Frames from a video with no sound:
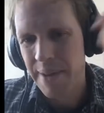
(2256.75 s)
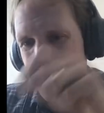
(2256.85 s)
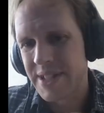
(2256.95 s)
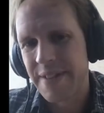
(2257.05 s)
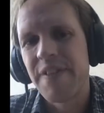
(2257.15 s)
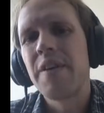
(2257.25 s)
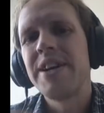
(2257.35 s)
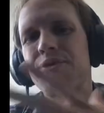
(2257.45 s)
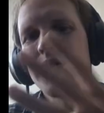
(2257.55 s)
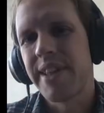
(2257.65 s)
which is a very
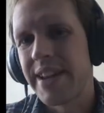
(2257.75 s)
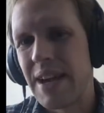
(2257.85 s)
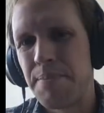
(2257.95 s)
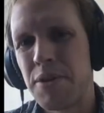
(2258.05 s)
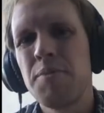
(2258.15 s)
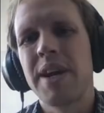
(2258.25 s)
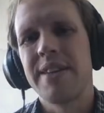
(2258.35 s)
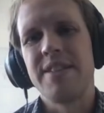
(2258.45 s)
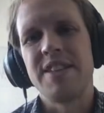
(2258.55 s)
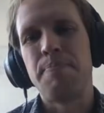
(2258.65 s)
interesting number
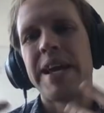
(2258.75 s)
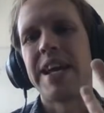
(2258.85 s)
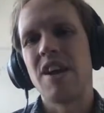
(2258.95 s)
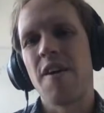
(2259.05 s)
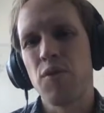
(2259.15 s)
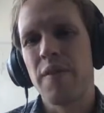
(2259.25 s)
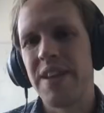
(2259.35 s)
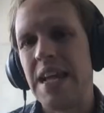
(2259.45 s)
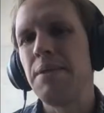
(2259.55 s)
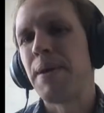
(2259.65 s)
because it's big enough to have
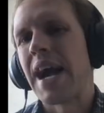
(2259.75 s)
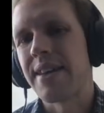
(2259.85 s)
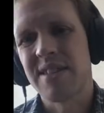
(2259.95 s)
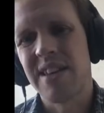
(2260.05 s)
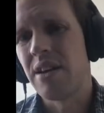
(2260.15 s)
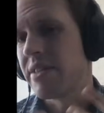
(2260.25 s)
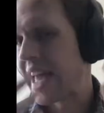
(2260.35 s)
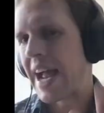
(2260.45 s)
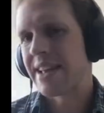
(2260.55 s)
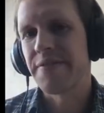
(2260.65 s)
an impact, say, on
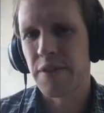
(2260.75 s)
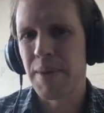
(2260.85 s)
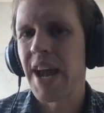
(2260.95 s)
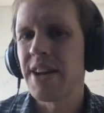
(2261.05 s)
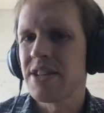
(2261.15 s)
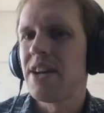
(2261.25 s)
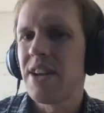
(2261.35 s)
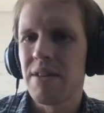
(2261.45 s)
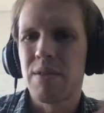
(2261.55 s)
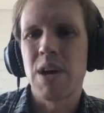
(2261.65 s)
galaxy
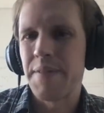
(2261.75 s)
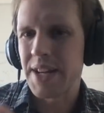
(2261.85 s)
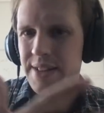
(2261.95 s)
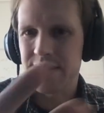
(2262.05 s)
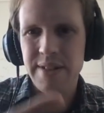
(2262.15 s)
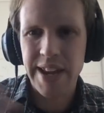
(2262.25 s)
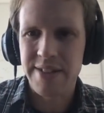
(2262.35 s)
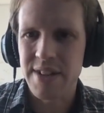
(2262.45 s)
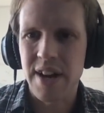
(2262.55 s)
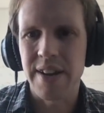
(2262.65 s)
formation or having these
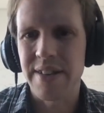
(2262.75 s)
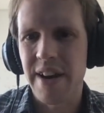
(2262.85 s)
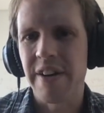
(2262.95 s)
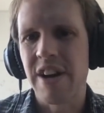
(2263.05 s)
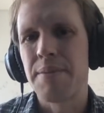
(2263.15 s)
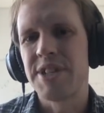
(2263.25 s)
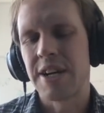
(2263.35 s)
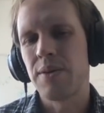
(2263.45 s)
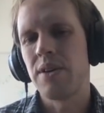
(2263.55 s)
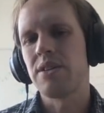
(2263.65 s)
exotic dark
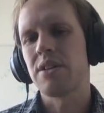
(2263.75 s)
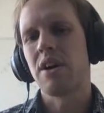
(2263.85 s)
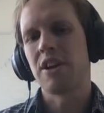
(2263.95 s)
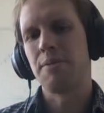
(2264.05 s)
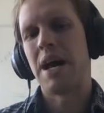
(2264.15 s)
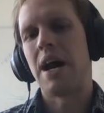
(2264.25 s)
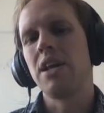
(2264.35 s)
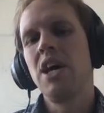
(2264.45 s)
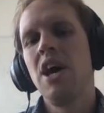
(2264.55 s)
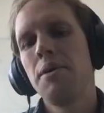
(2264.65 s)
objects we already talked
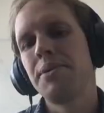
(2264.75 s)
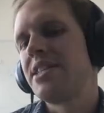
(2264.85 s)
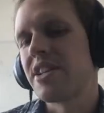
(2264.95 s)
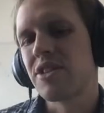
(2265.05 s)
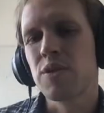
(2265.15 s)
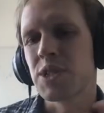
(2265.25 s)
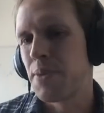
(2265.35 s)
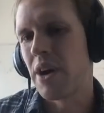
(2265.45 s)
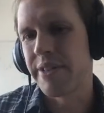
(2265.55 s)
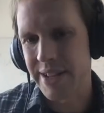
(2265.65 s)
about, but it's not so
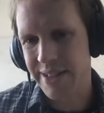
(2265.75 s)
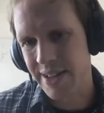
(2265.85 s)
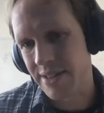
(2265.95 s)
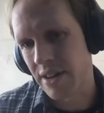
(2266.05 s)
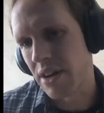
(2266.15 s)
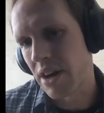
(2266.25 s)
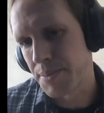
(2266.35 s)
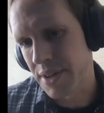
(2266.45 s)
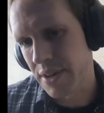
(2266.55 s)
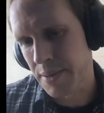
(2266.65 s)
small that it's
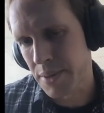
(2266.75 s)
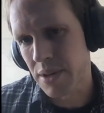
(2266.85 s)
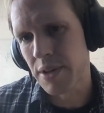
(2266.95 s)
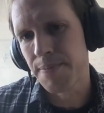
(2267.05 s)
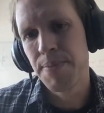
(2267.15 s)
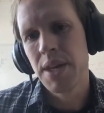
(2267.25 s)
unobservable.